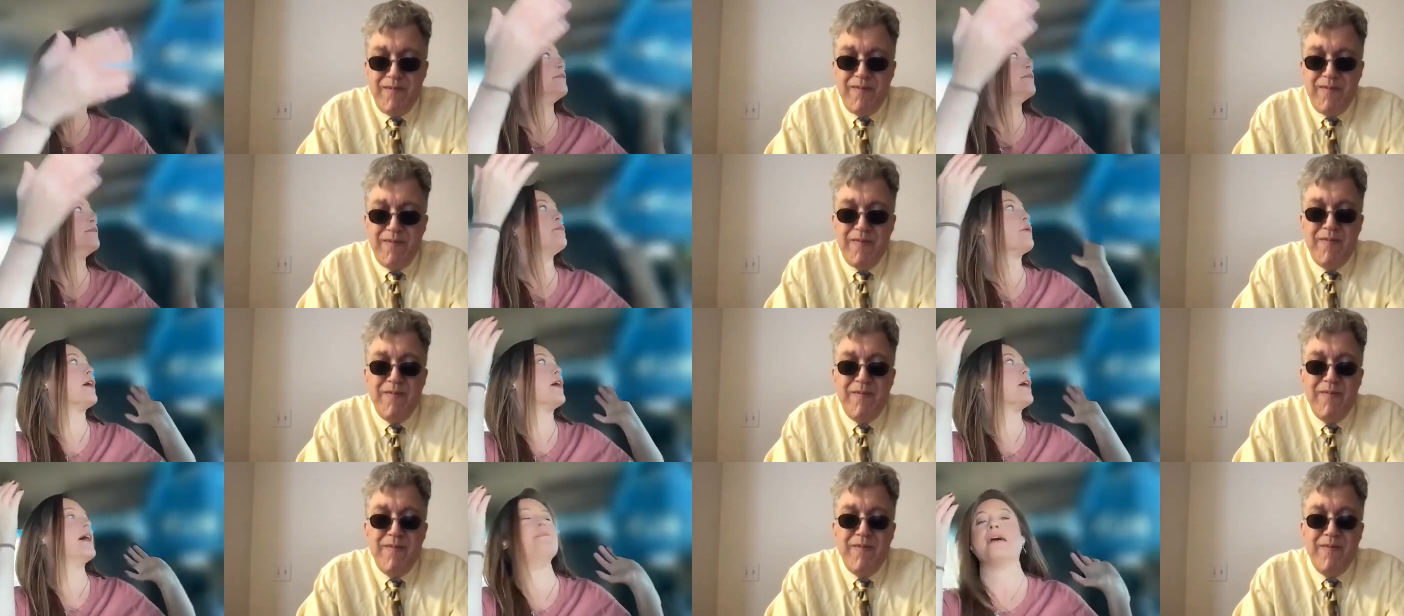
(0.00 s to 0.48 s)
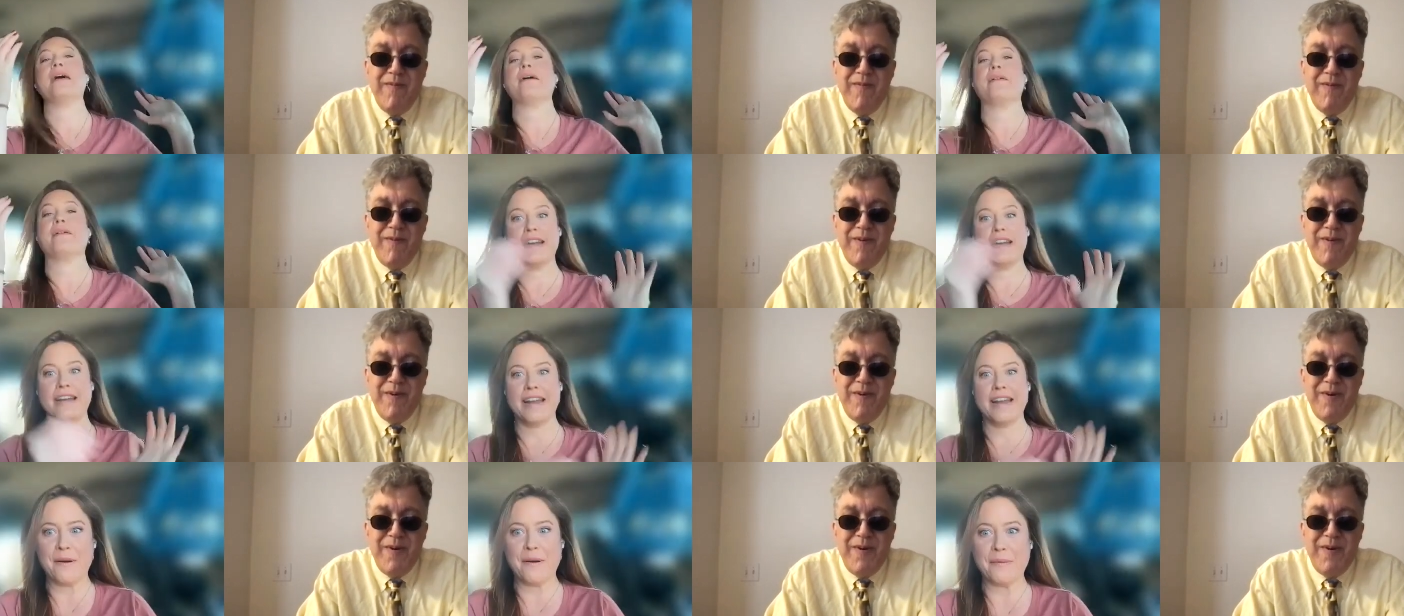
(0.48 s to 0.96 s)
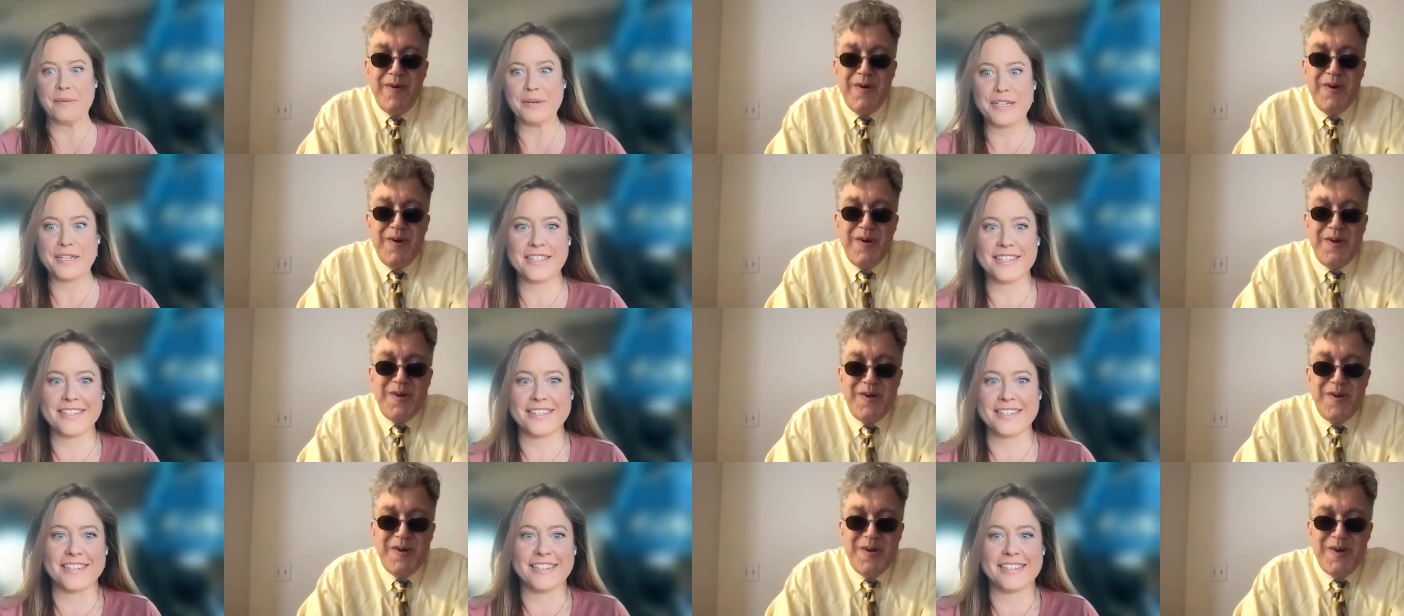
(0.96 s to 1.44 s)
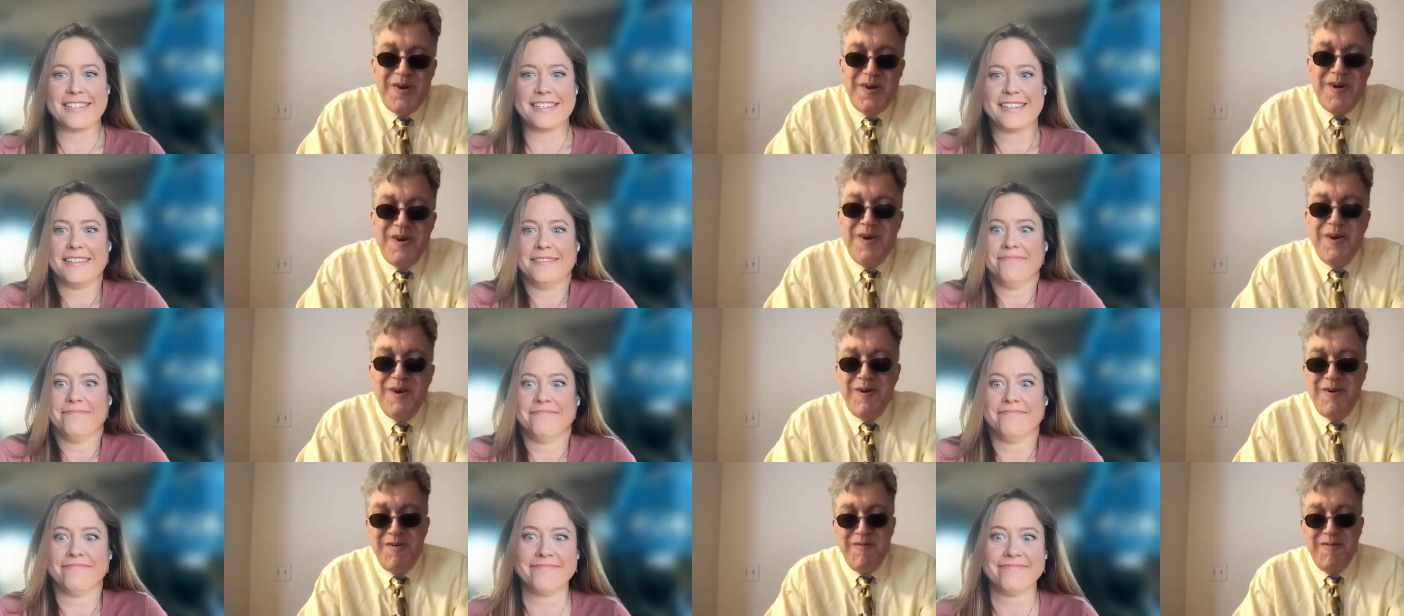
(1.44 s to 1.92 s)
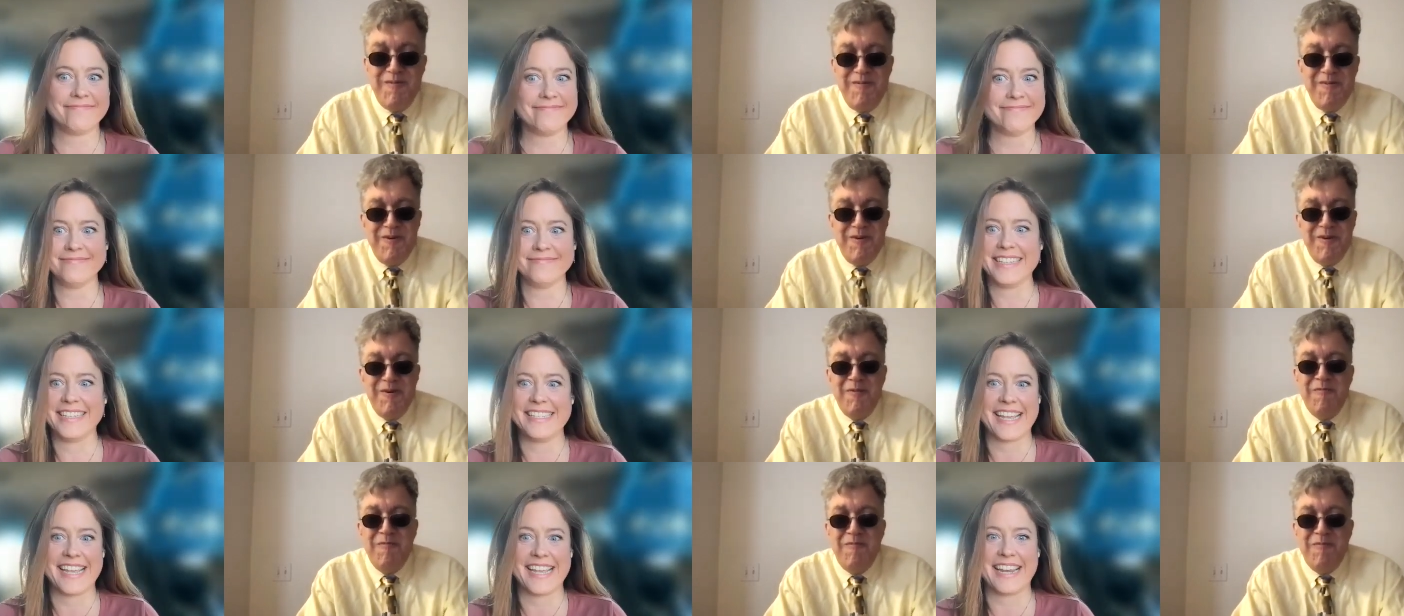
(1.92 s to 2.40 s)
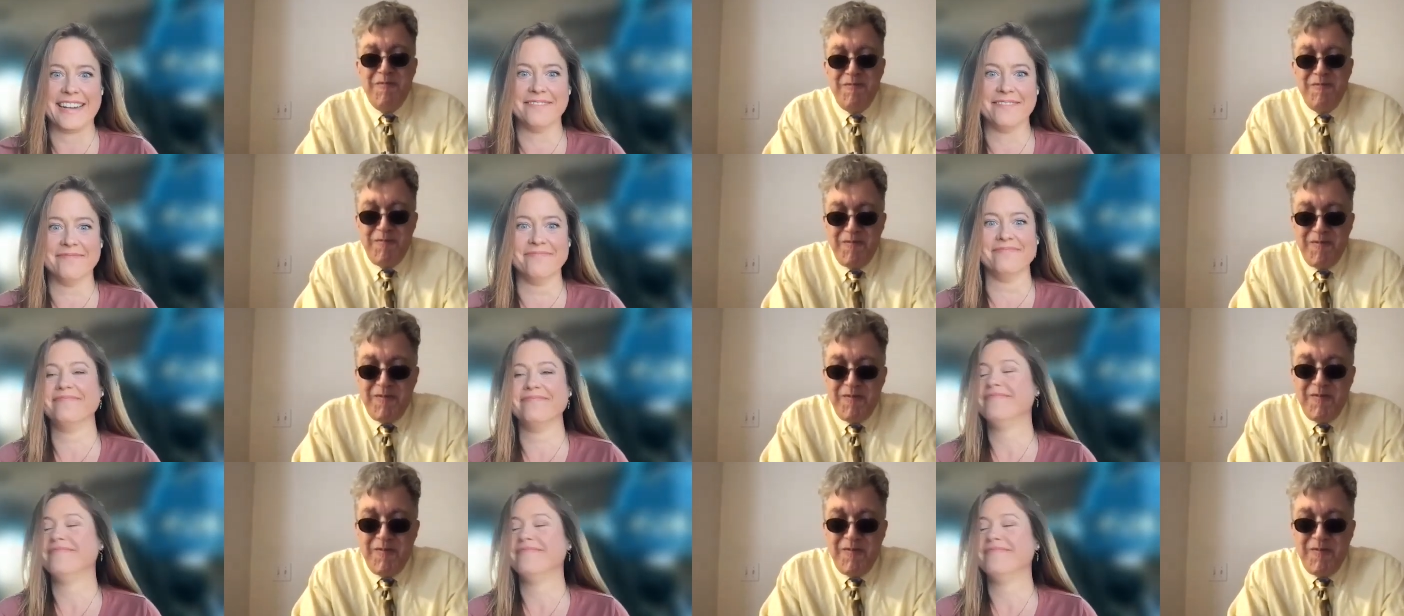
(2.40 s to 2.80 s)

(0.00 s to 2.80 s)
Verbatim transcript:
Speaker 1: where i'm at right now which is just insane